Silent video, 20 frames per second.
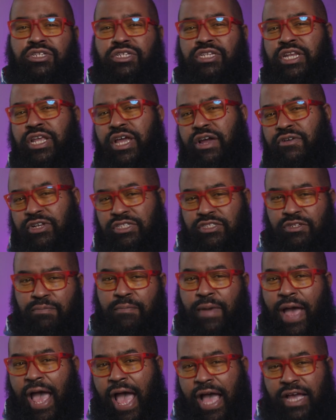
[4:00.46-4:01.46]
near its
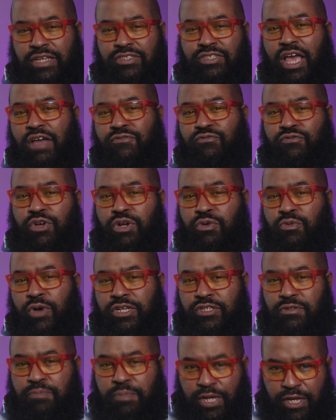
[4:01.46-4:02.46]
max at freeway
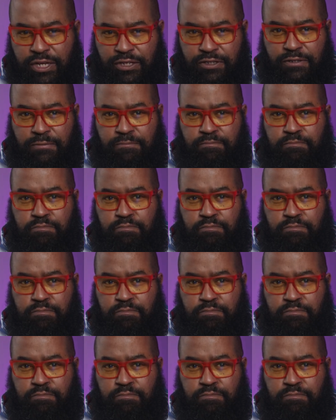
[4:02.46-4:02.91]
speeds.